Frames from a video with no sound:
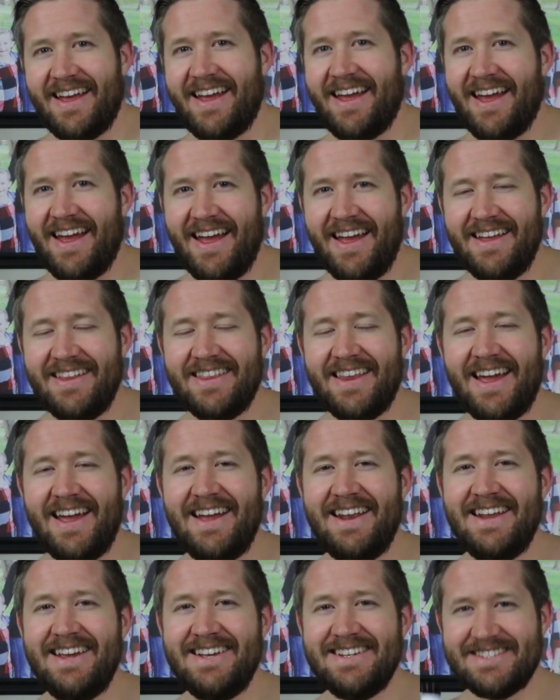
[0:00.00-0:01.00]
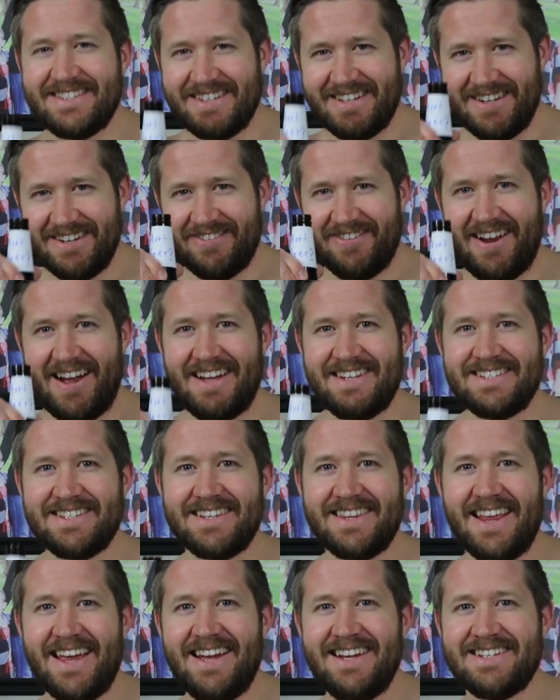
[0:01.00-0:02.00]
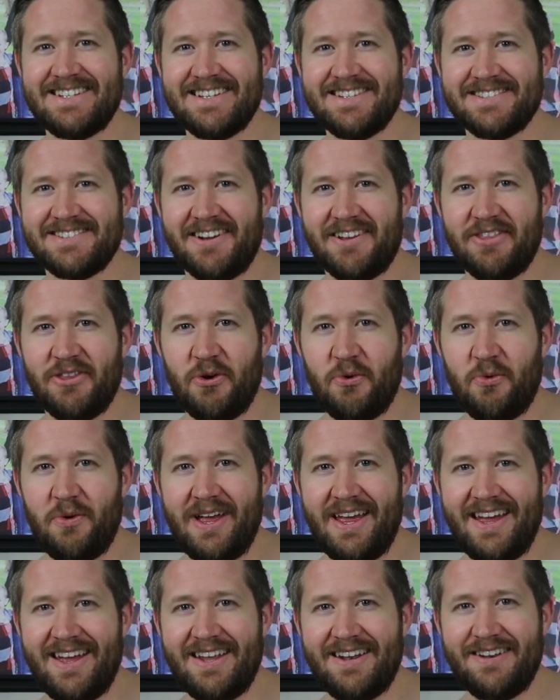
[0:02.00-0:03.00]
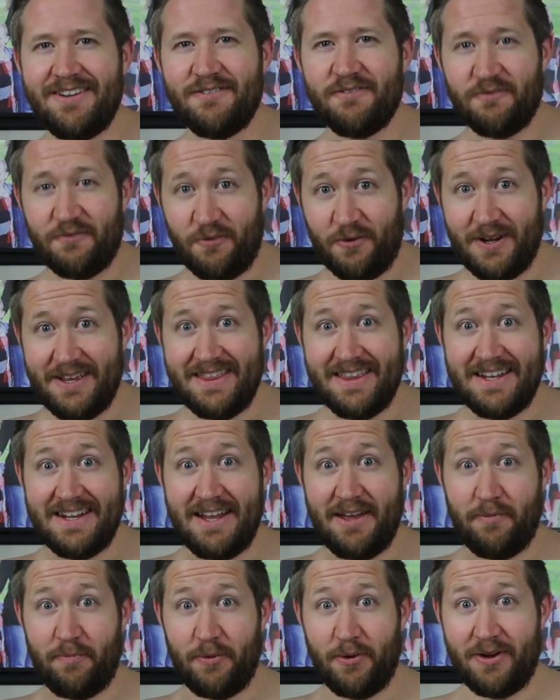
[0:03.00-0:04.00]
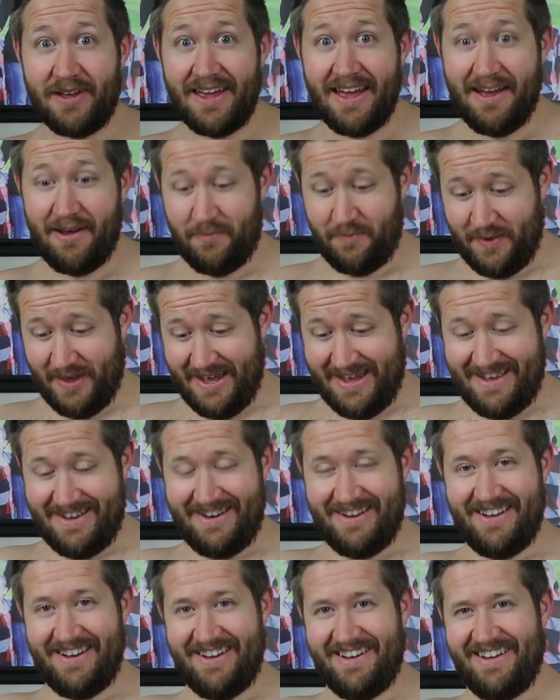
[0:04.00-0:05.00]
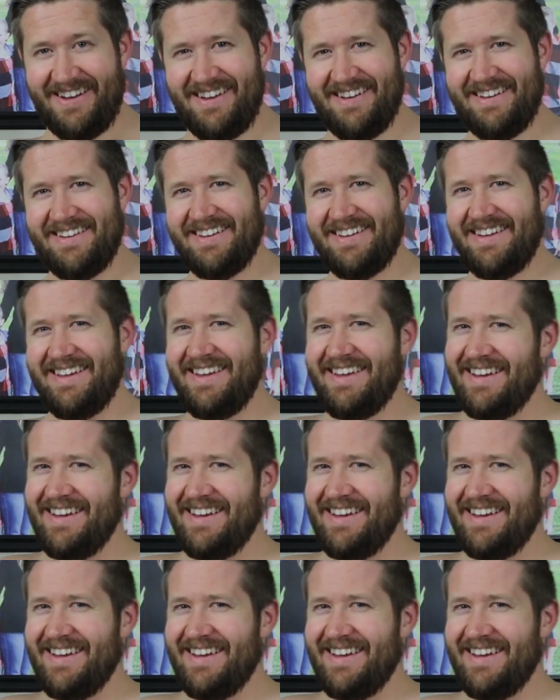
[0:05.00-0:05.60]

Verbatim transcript: Hey ladies, congratulations on the win. Free the nipple campaign, huh?